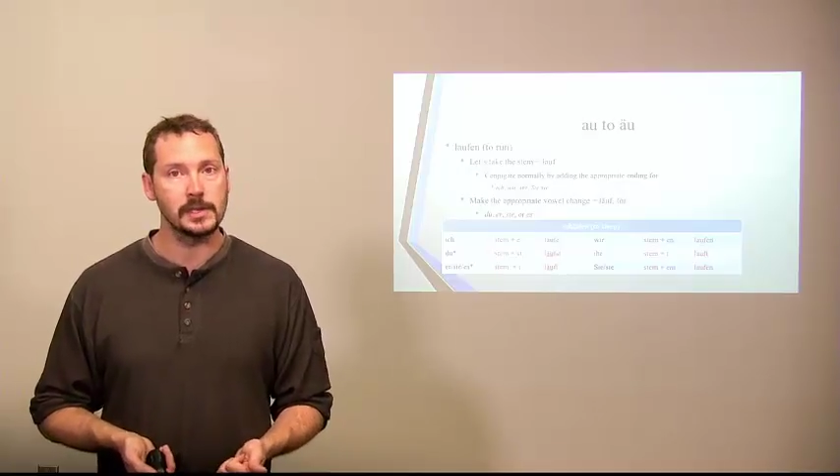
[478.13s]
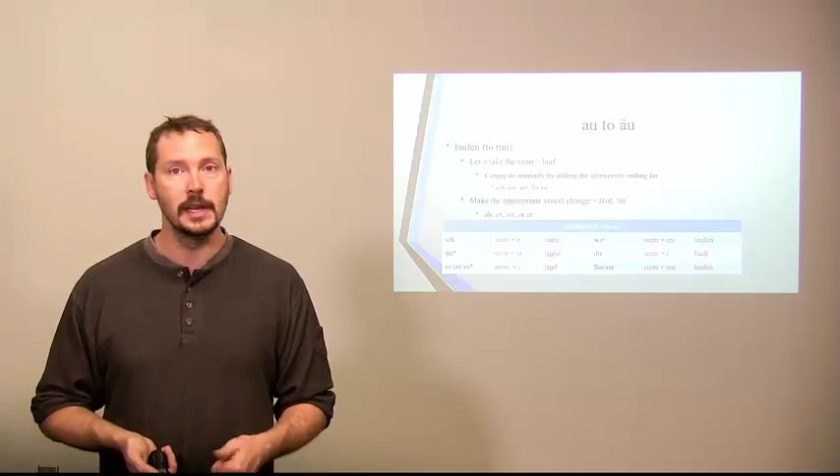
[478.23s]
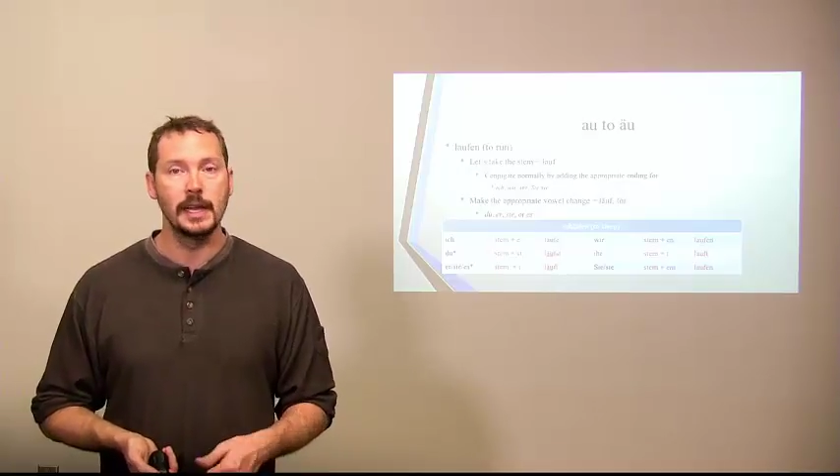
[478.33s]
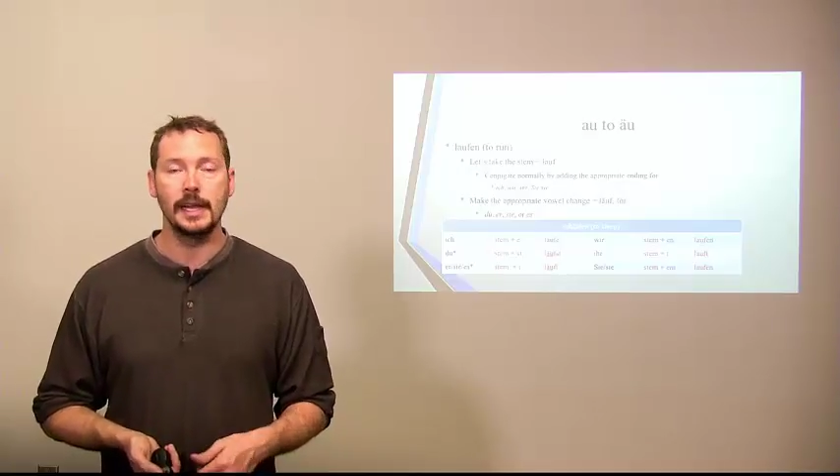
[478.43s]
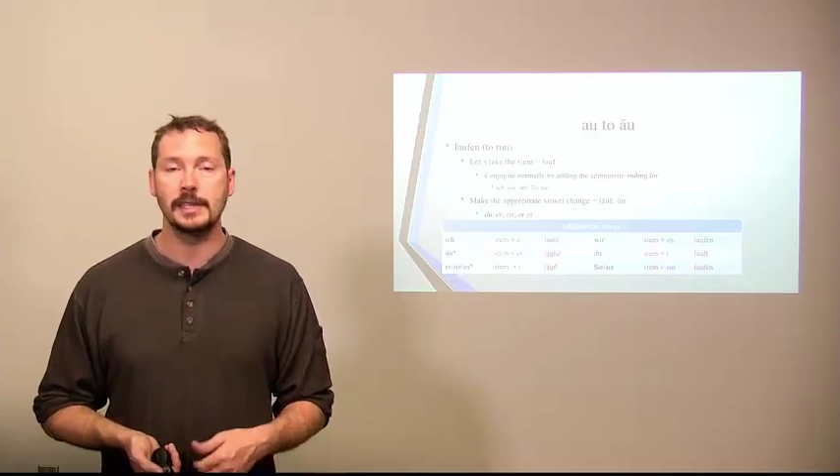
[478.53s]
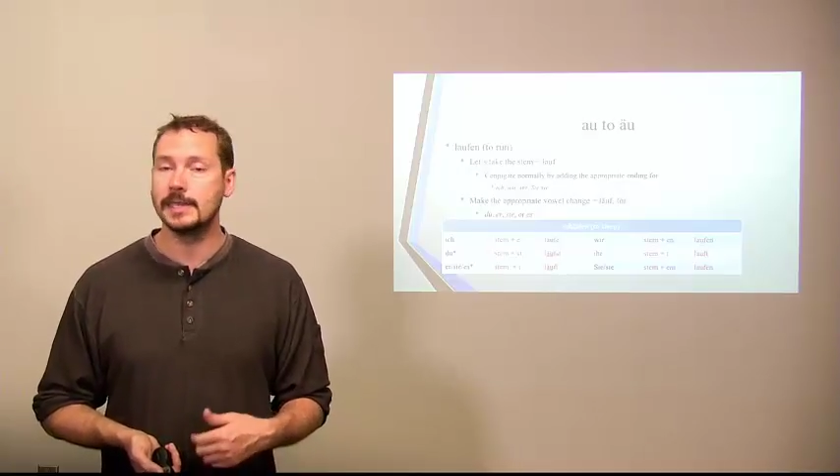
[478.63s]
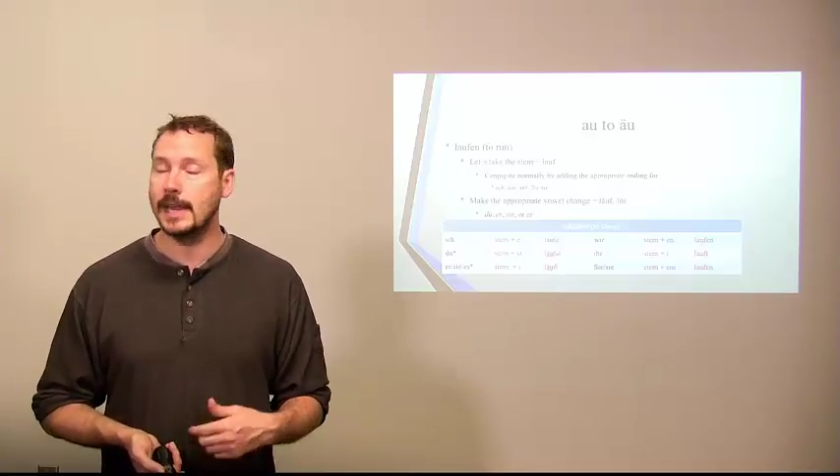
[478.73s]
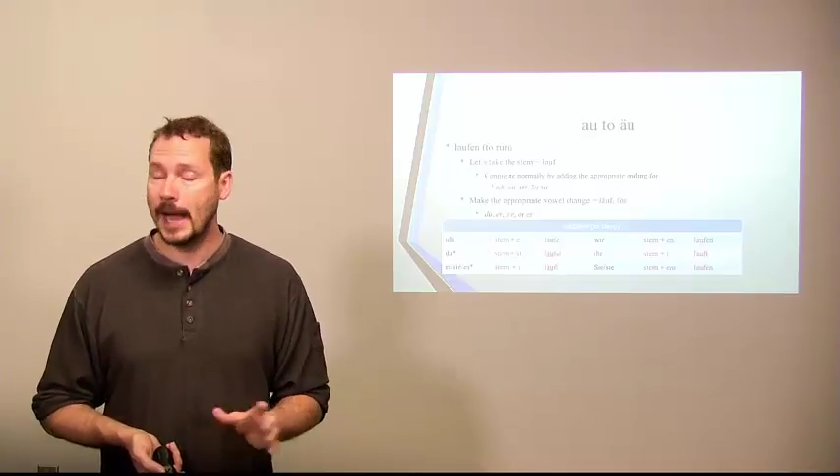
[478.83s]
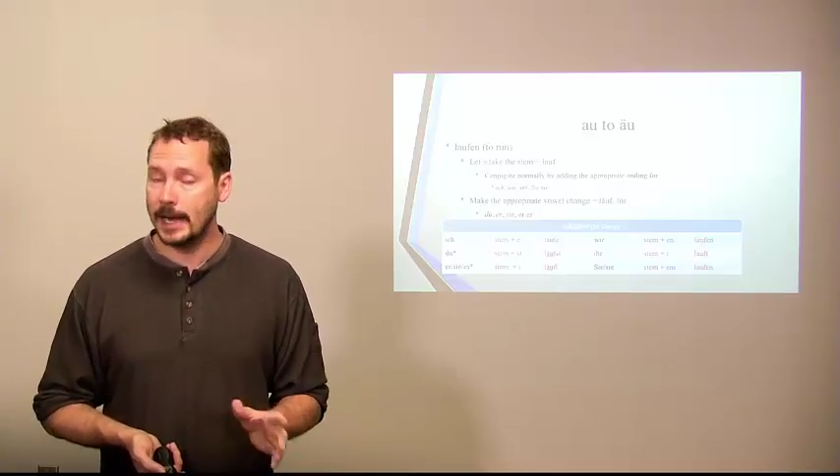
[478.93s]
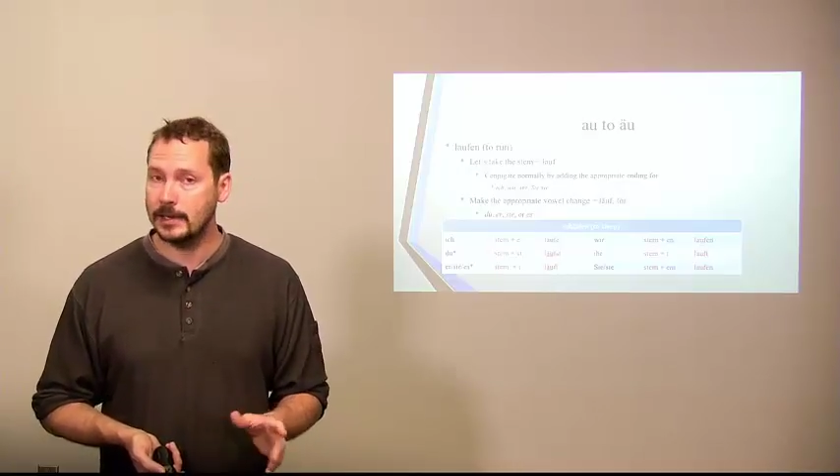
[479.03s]
It's
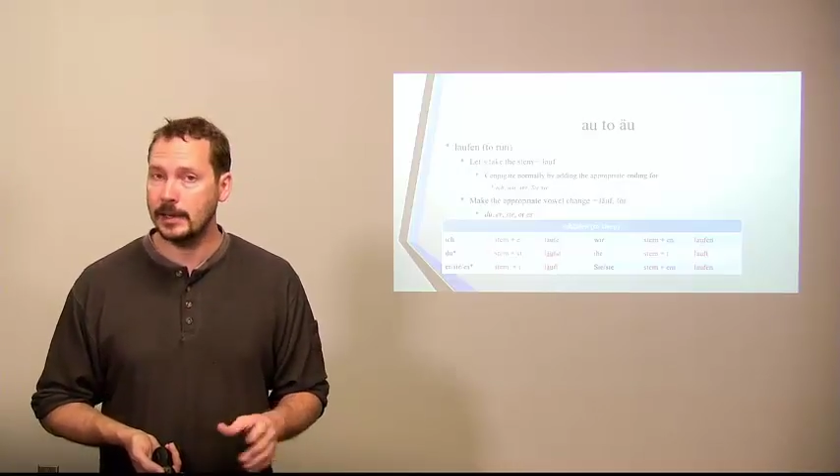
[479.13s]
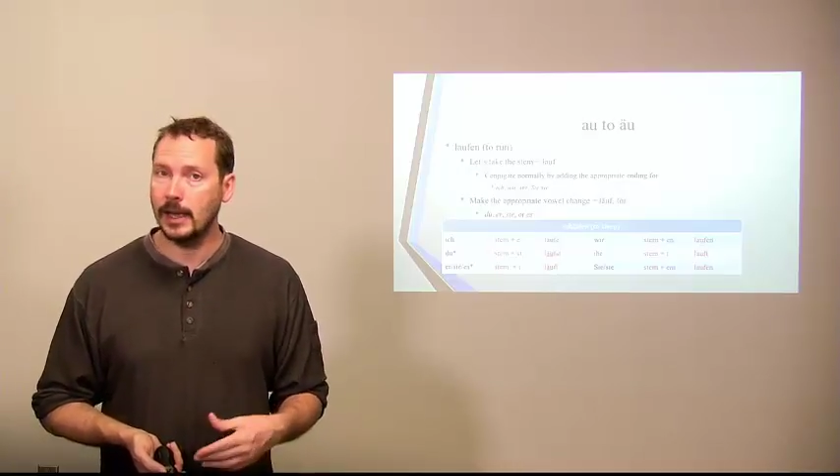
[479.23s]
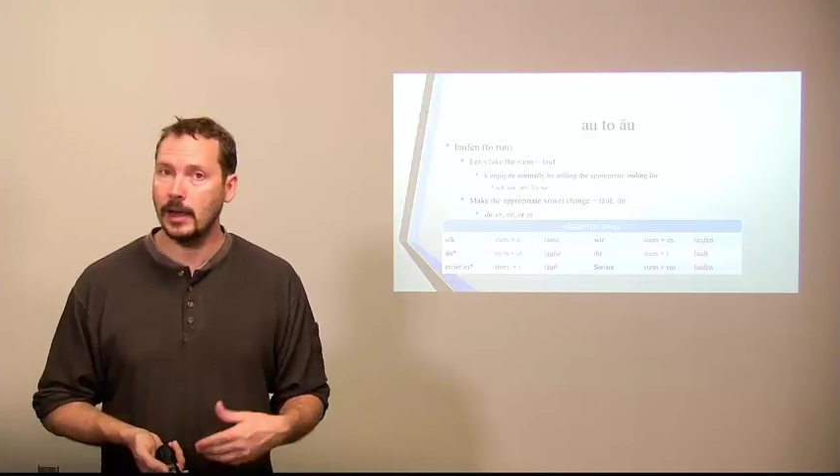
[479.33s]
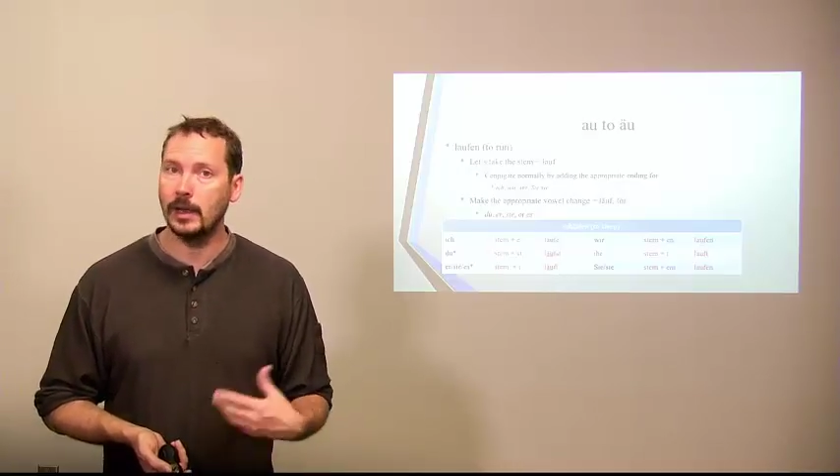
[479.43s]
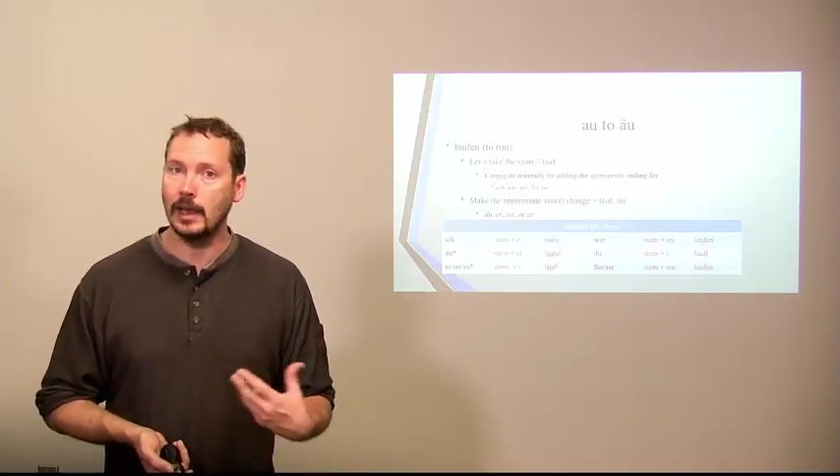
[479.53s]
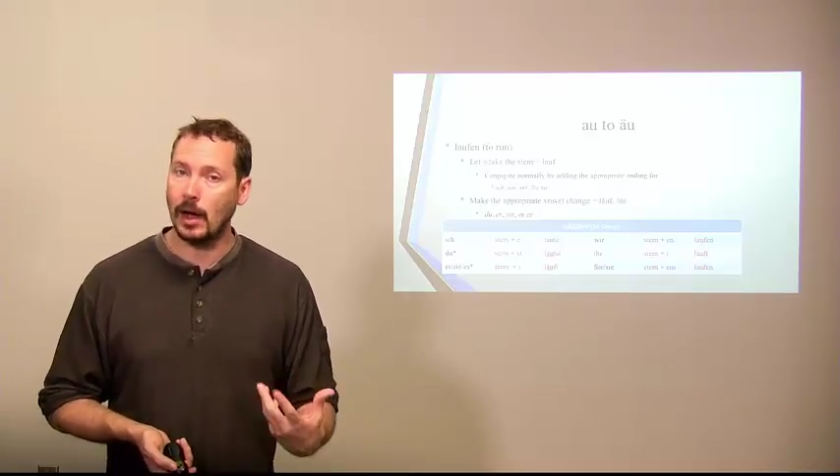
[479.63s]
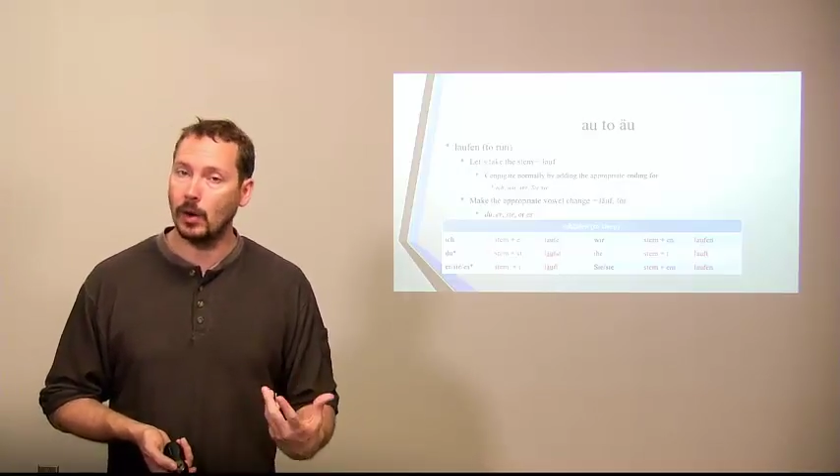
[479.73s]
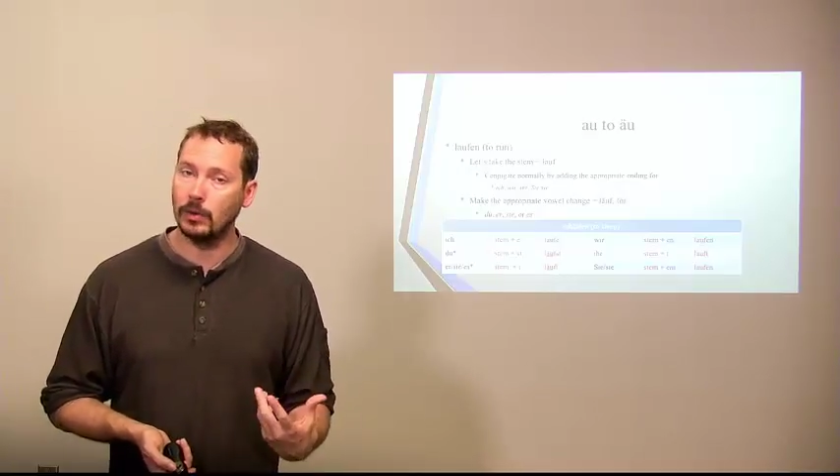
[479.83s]
not lauft.